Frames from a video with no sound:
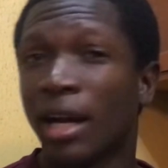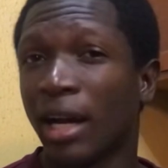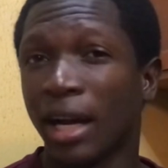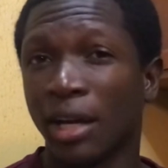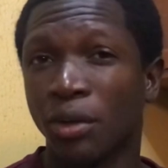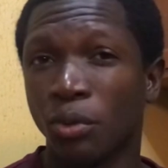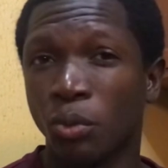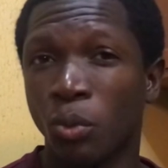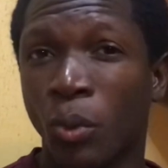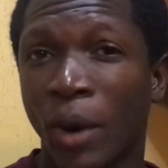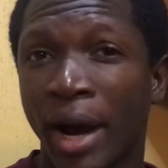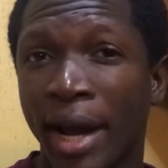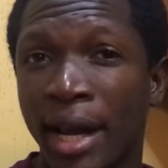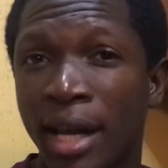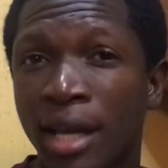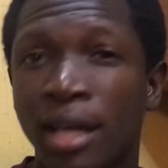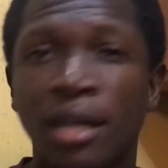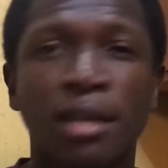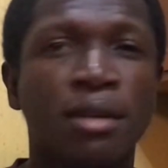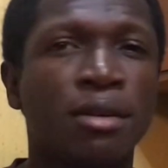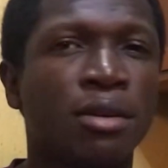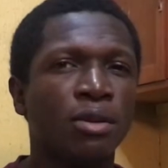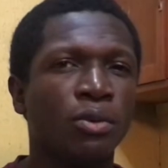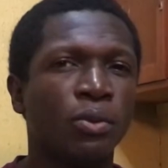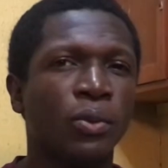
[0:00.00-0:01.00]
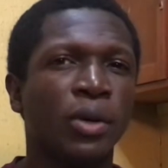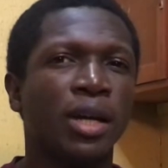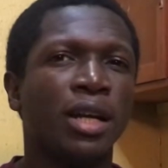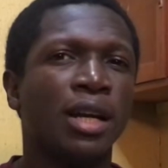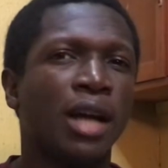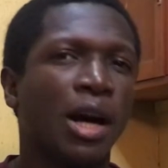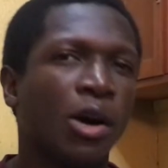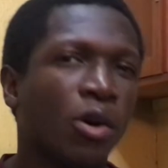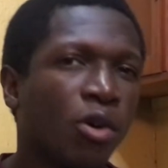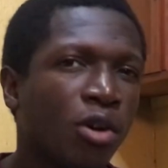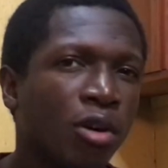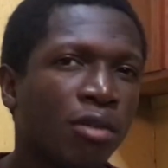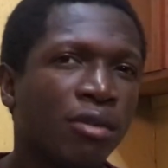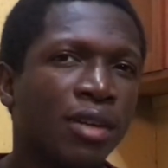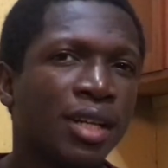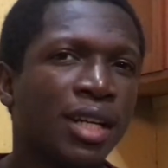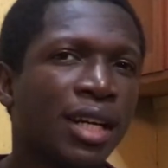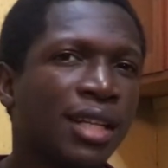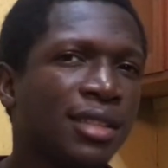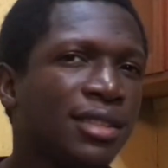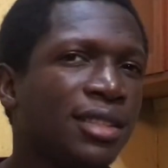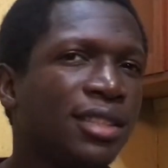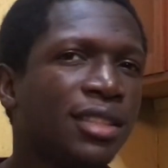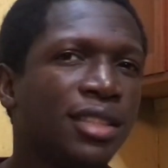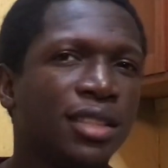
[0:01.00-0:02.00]
And why? Well, I'll cover
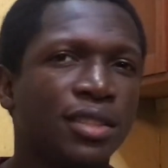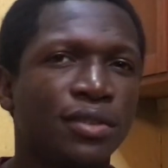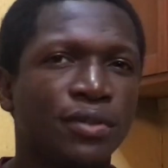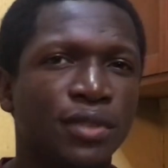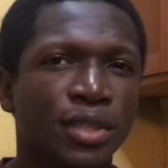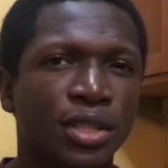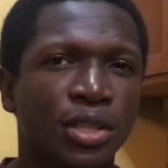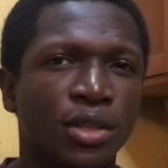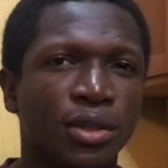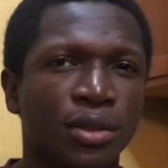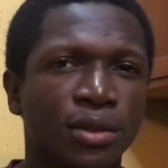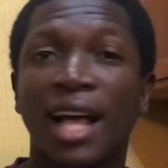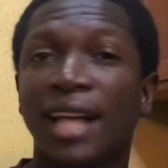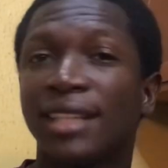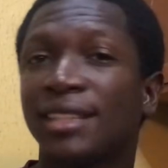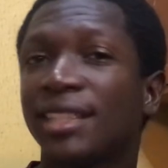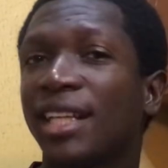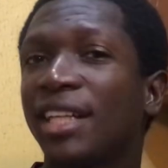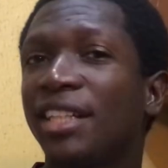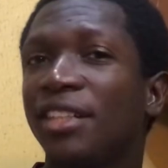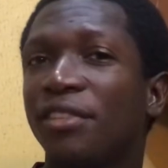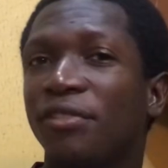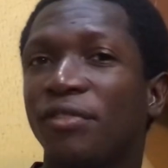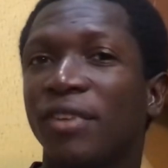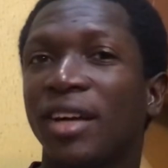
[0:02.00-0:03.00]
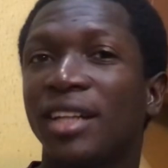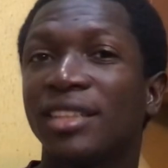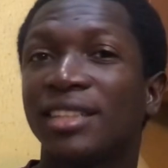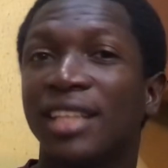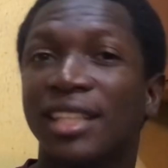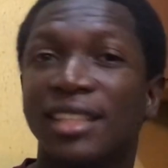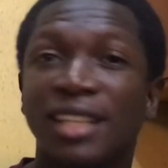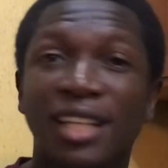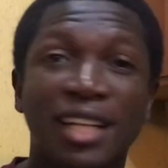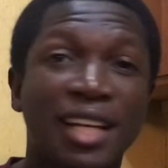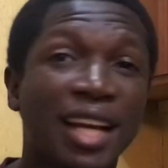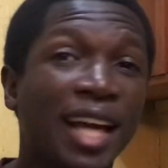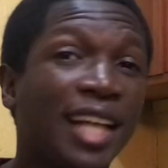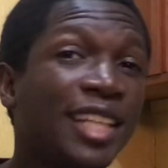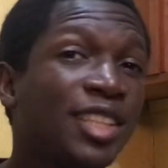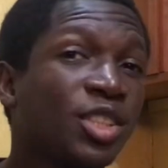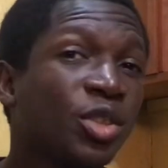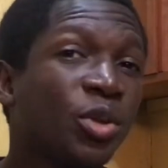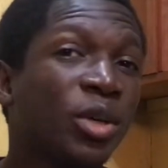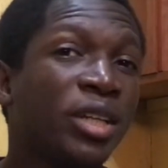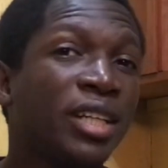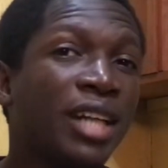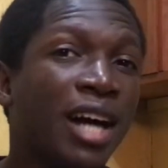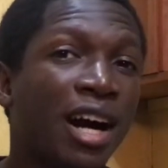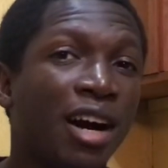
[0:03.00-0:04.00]
that in this video. Aside the fact that
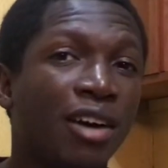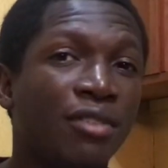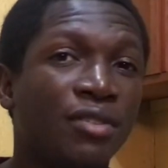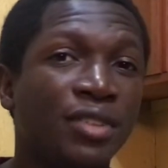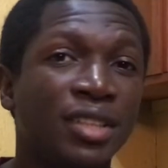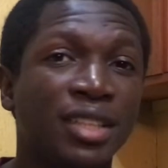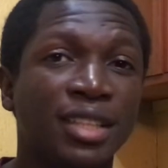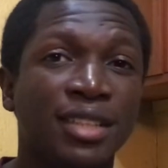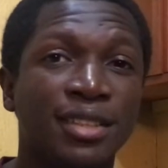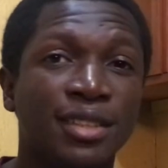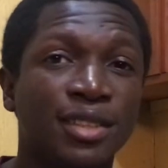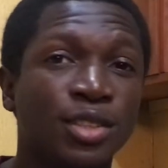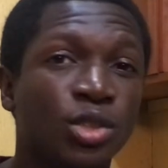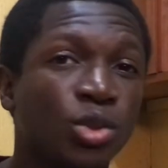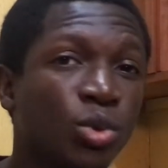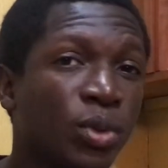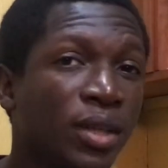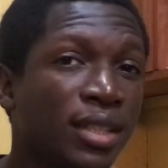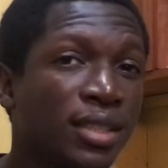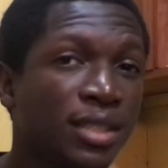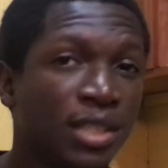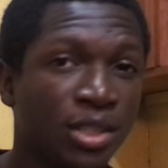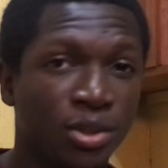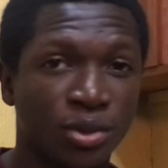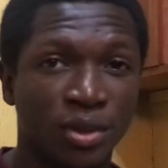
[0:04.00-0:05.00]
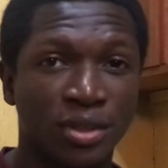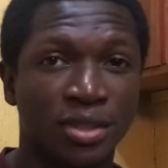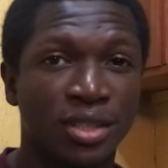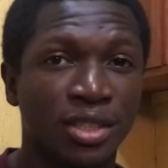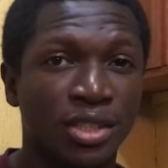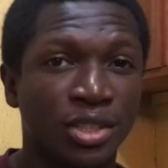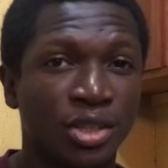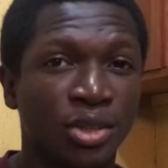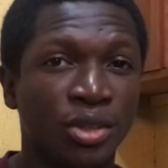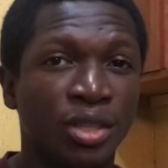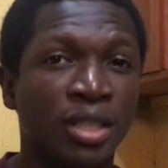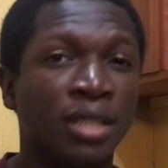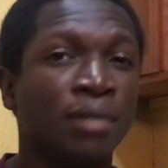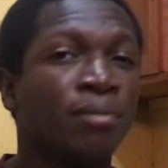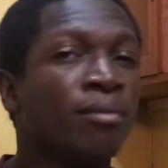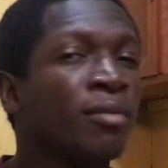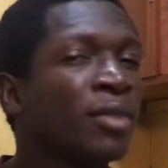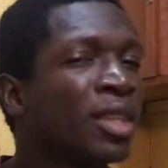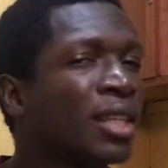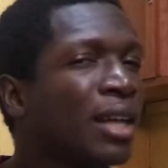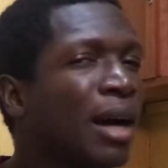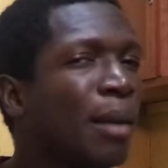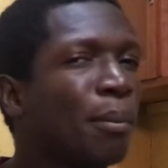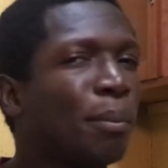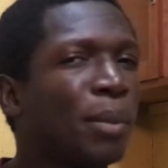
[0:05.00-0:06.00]
Litecoin halving is in 2023,
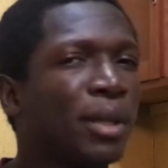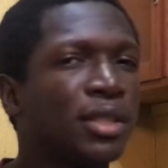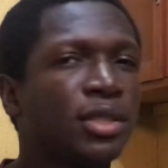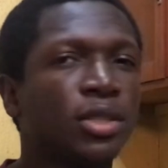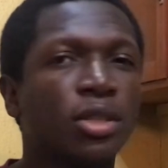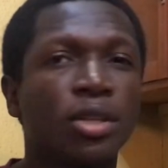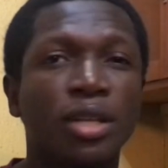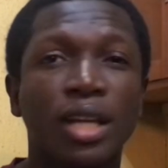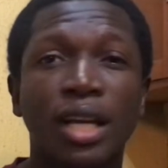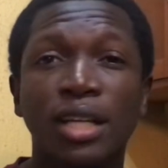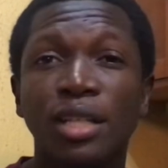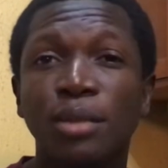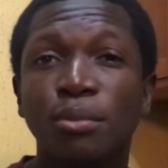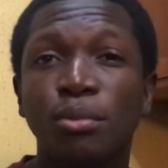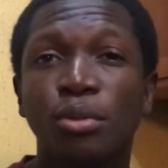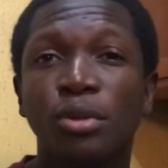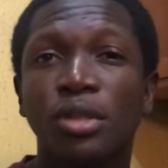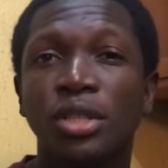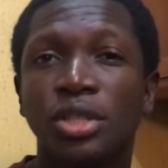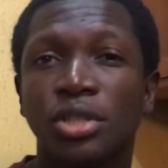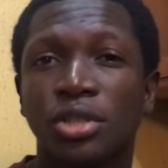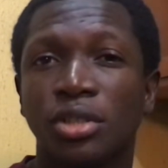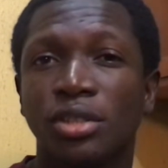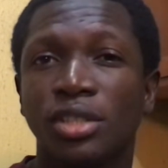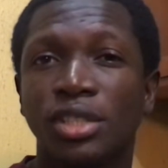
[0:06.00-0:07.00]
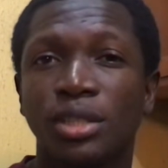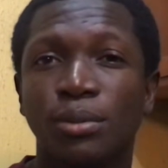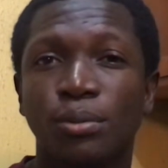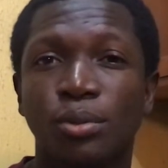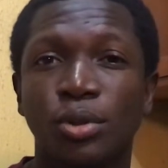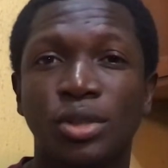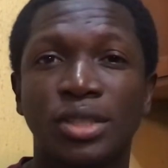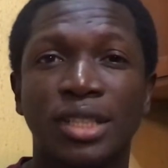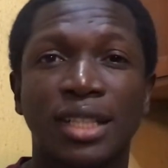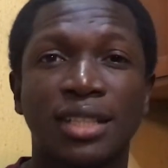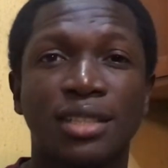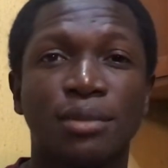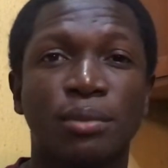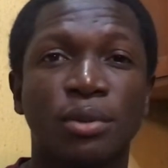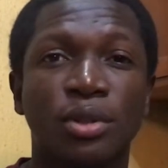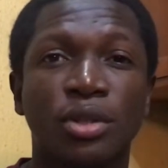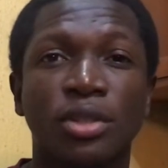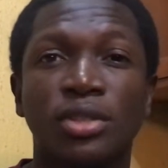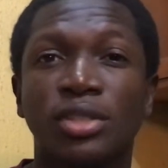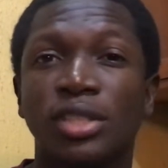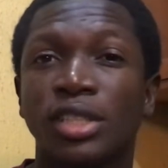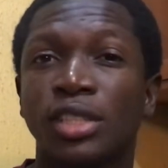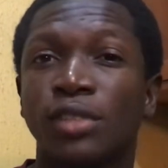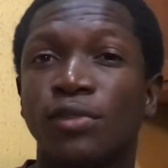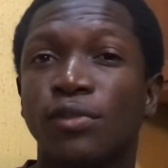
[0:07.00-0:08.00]
I'm particularly bullish on this project
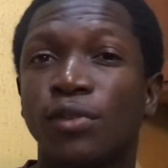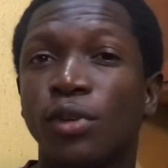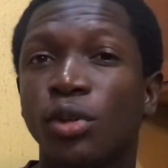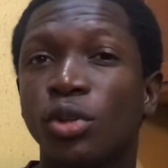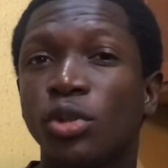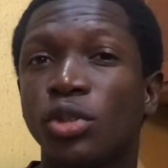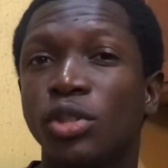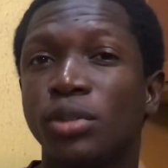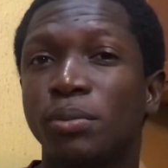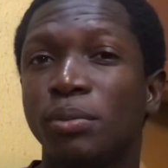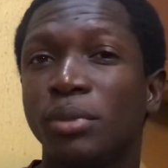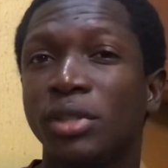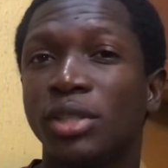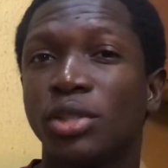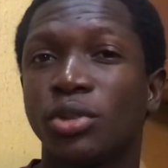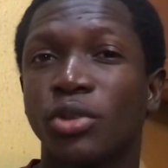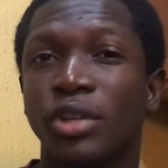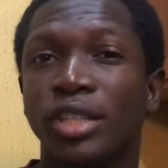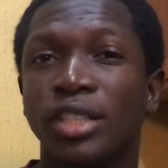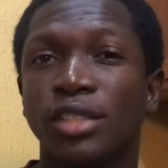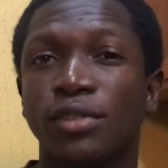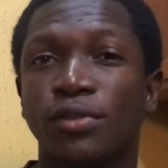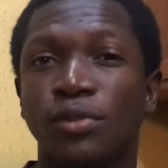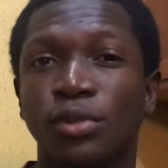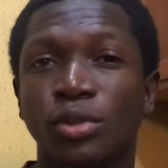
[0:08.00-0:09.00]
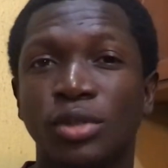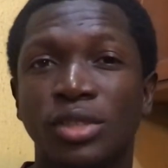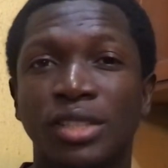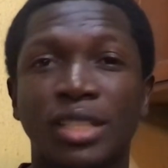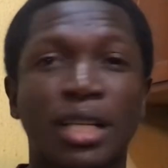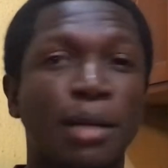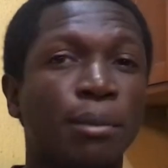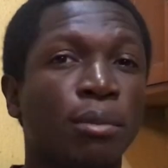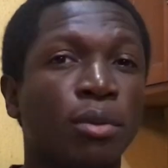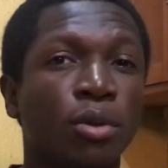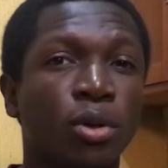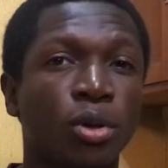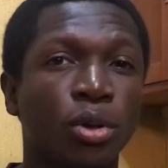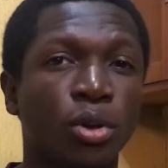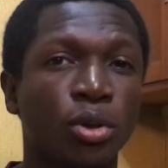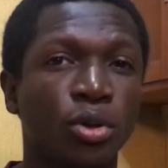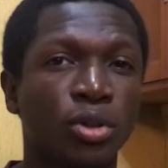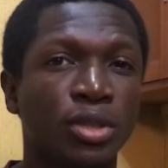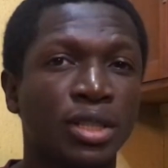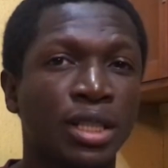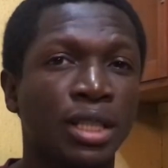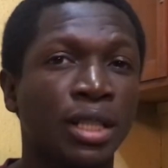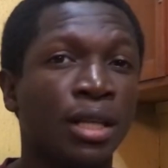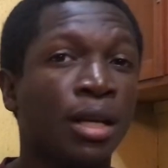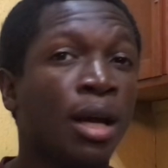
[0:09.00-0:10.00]
because it follows Bitcoin's footsteps
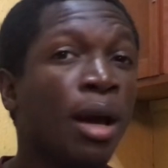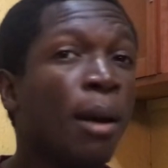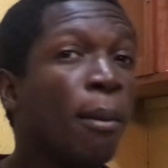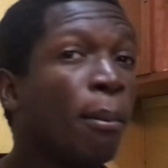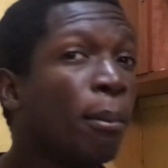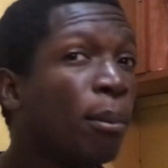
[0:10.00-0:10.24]
closely.